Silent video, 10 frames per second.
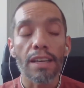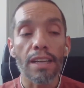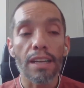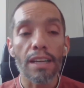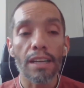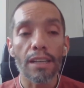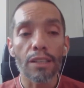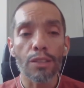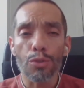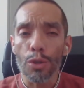
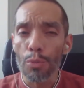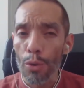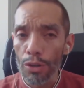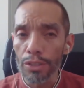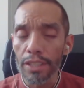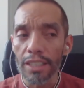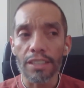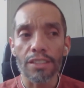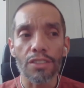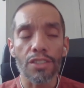to the world
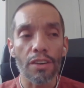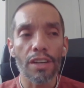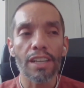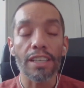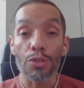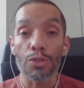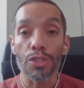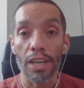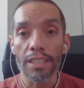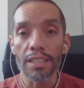in general, and to
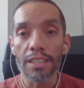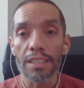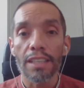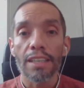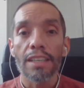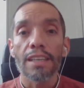science.